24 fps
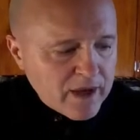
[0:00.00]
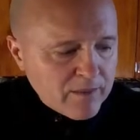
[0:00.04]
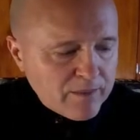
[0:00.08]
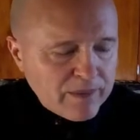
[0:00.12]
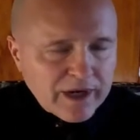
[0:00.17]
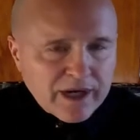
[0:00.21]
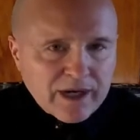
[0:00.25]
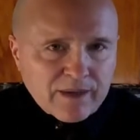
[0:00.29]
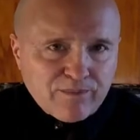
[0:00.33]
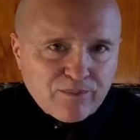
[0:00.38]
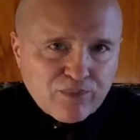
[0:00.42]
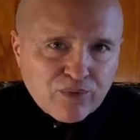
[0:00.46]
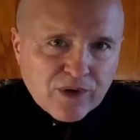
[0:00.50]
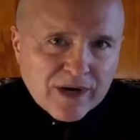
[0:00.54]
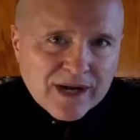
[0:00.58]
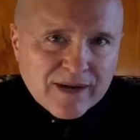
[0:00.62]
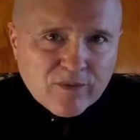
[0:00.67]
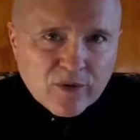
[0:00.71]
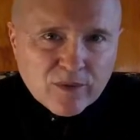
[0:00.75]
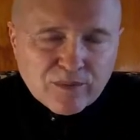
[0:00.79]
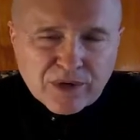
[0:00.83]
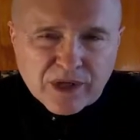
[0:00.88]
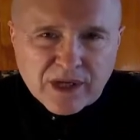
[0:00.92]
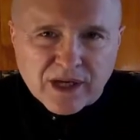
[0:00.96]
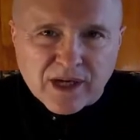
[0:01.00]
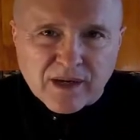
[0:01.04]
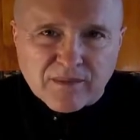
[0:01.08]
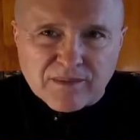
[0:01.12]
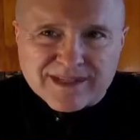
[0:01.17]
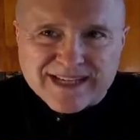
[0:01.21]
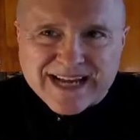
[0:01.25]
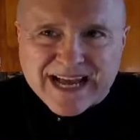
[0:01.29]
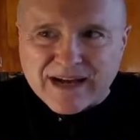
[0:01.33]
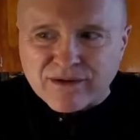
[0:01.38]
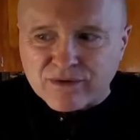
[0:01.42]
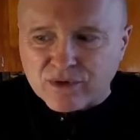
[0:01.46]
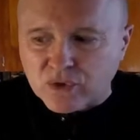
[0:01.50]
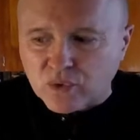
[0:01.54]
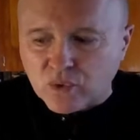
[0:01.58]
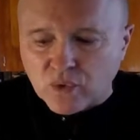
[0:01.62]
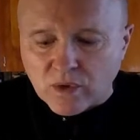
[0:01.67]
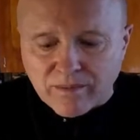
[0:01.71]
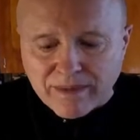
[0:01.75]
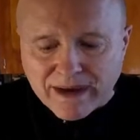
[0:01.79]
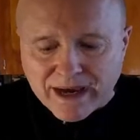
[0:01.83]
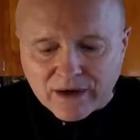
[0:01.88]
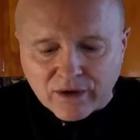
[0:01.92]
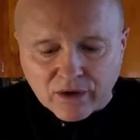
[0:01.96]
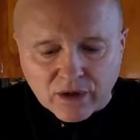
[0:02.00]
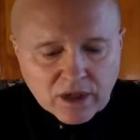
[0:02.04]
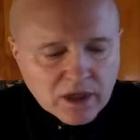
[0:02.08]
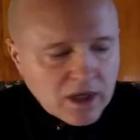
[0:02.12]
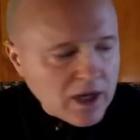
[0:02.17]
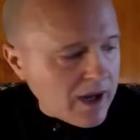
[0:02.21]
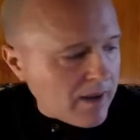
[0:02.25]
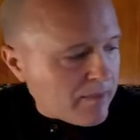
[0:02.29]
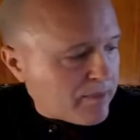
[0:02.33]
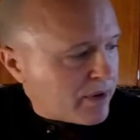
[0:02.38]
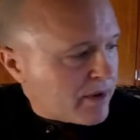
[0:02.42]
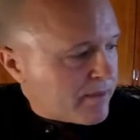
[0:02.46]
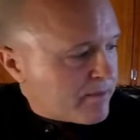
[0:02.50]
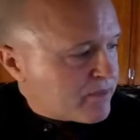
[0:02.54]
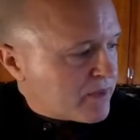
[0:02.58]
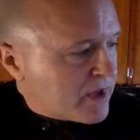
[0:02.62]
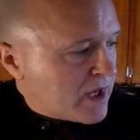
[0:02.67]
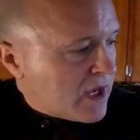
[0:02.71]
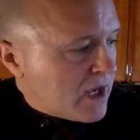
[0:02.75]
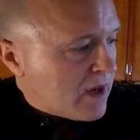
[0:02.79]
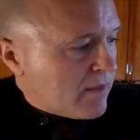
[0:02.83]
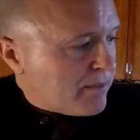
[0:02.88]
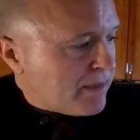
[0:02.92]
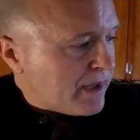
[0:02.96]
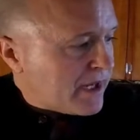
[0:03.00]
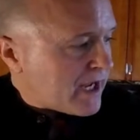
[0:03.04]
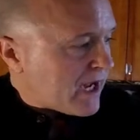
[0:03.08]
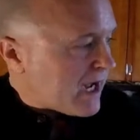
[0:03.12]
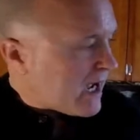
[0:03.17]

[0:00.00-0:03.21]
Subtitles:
But it probably comes out to about a cup. But